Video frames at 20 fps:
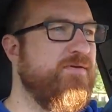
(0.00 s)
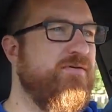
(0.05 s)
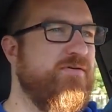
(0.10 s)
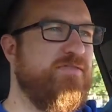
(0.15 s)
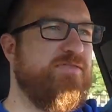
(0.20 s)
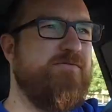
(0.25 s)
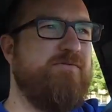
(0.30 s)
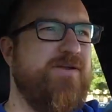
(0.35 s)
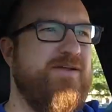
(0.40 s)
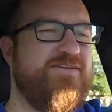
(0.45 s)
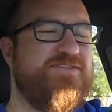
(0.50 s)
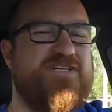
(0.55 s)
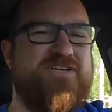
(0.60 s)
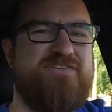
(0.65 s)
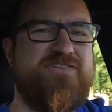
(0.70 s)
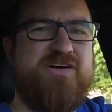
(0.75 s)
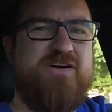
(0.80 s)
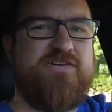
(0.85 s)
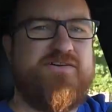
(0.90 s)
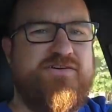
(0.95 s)
or three,
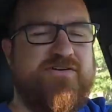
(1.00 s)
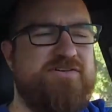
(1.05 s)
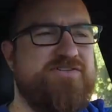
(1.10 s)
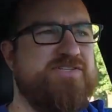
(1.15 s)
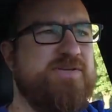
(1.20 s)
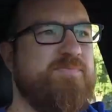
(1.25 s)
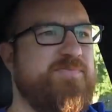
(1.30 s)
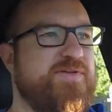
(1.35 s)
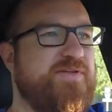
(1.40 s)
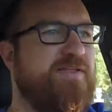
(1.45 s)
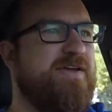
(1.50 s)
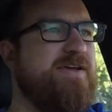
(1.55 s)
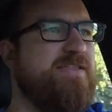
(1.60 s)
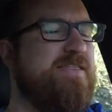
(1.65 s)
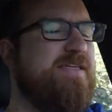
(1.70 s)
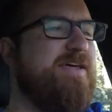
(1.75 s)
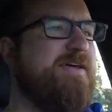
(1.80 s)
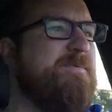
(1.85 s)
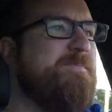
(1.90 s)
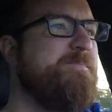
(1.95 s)
just under, or something
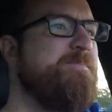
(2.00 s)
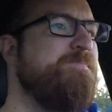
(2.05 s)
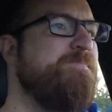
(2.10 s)
like that.